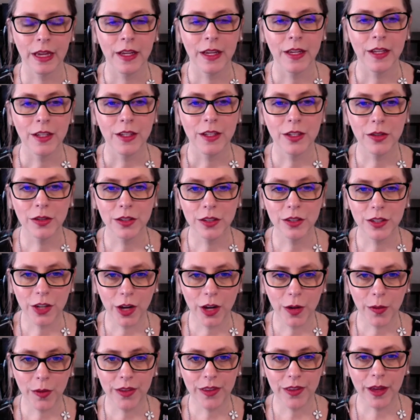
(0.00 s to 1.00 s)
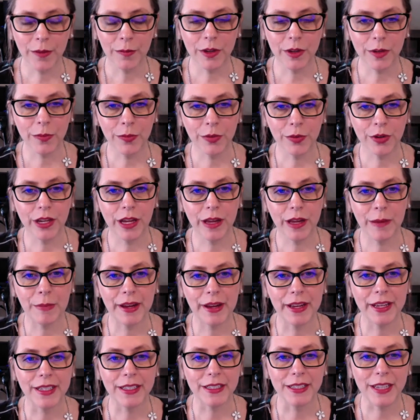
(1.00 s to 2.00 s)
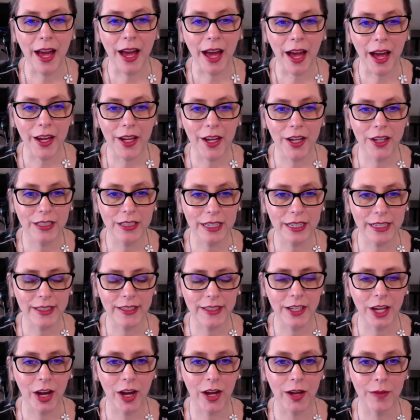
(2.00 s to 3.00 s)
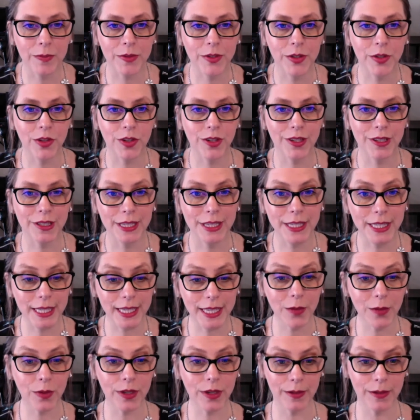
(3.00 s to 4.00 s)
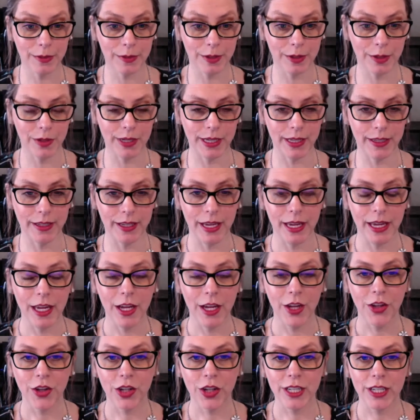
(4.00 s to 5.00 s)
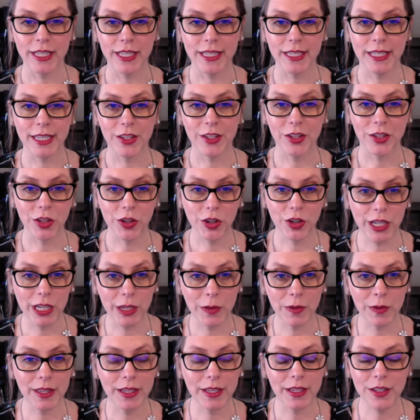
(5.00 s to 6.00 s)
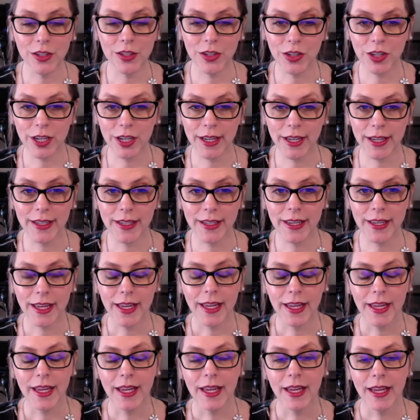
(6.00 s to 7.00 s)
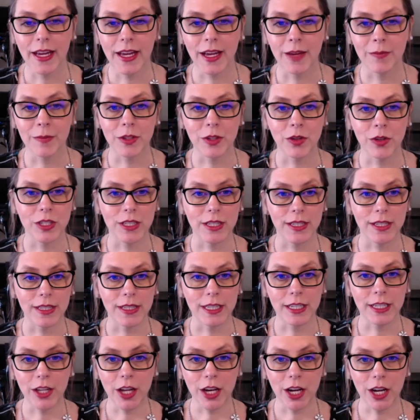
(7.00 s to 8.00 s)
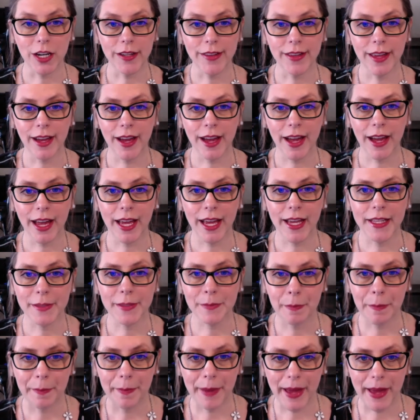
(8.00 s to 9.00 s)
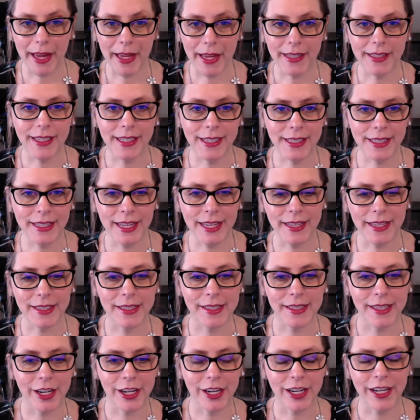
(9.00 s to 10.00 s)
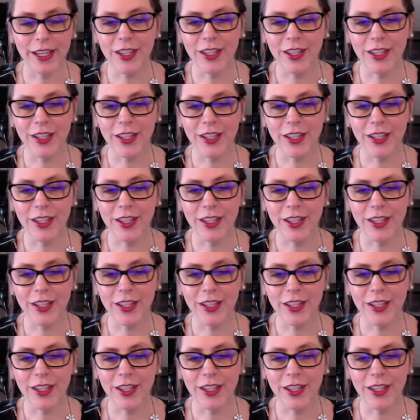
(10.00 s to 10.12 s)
So to start with, I'm going to bring up my entire desktop so you can see what I'm doing. You're going to see a screen within a screen, so it's a little hard on the eyes, but it's necessary.